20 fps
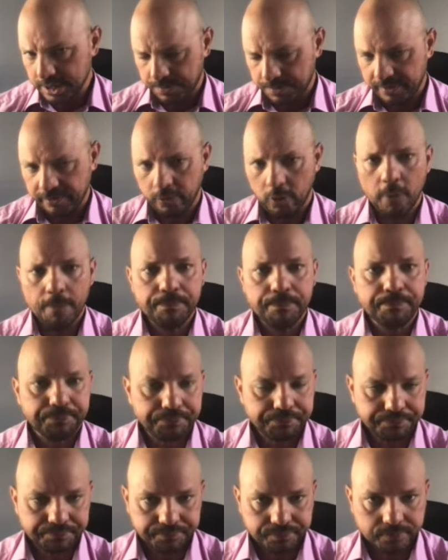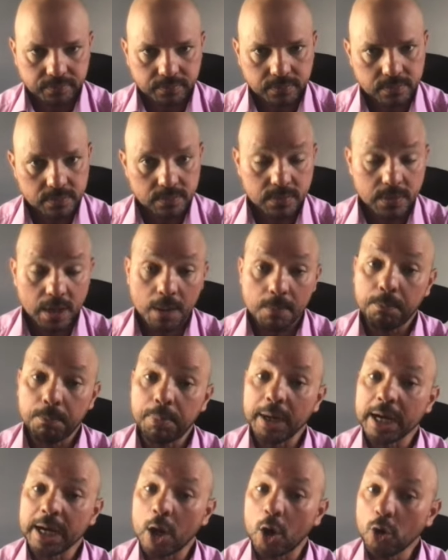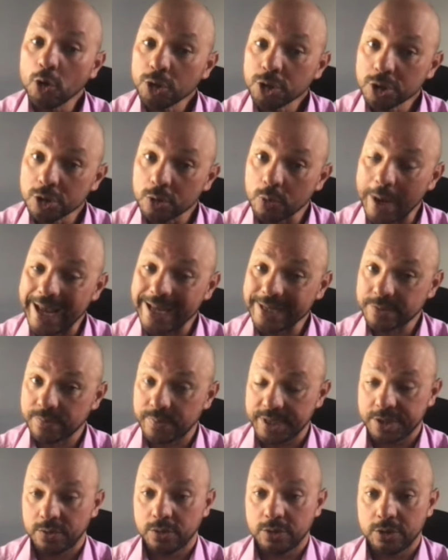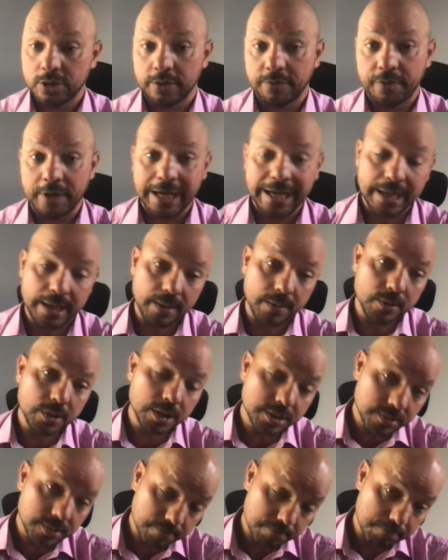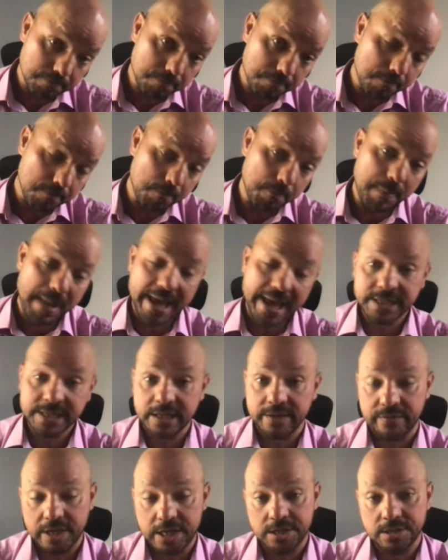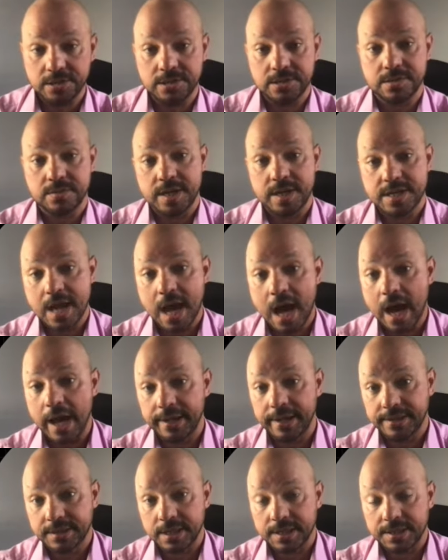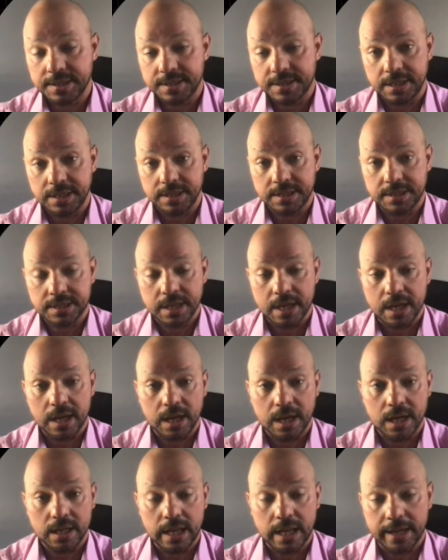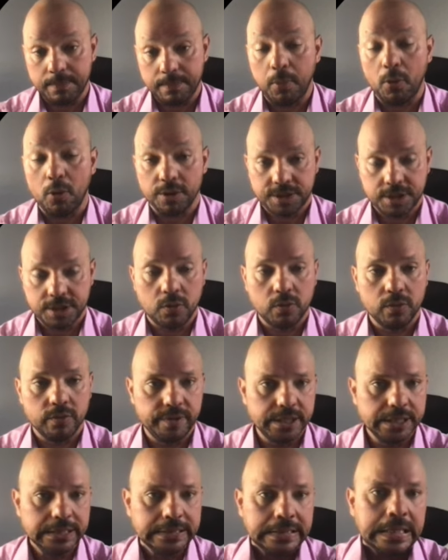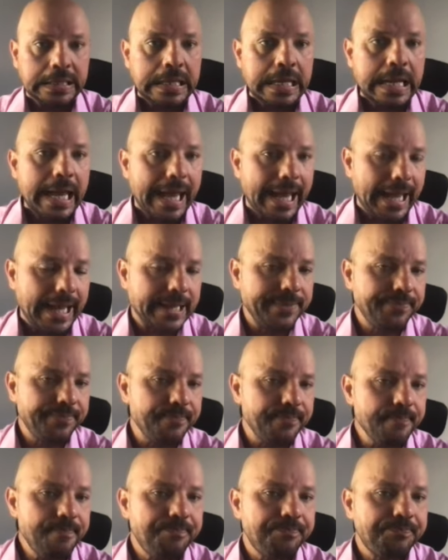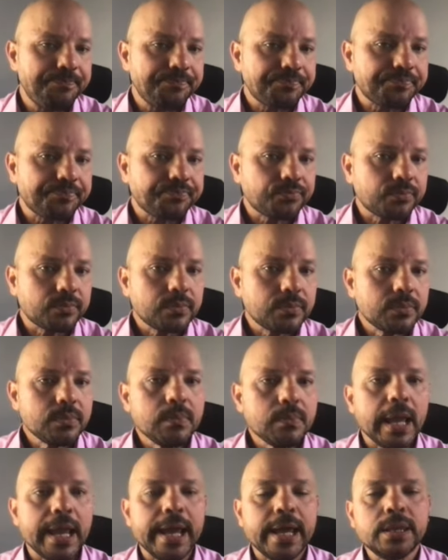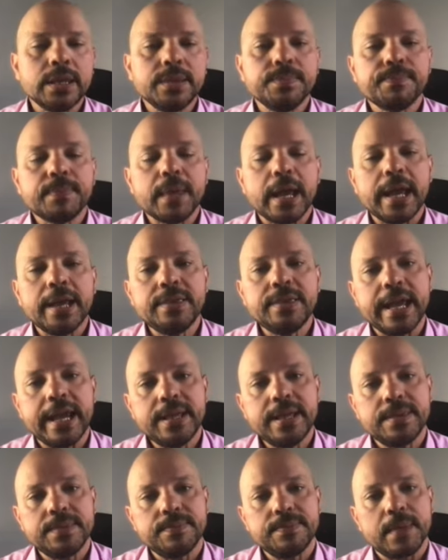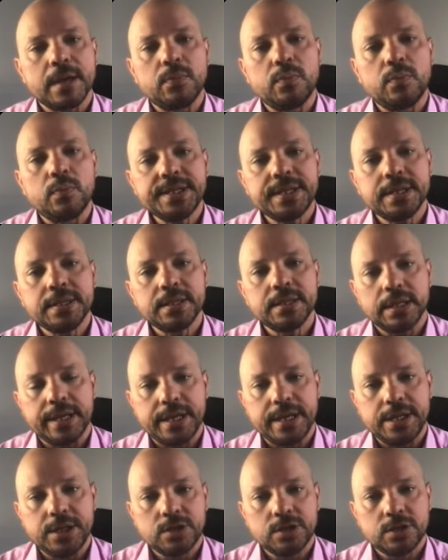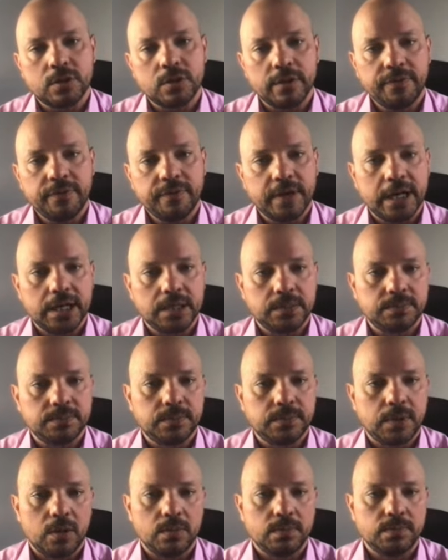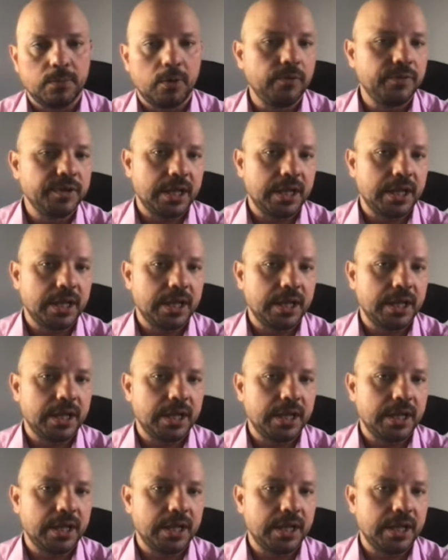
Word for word: before, but also as a result of massive interest rate hikes since like post-COVID. And then recently, it's sort of over the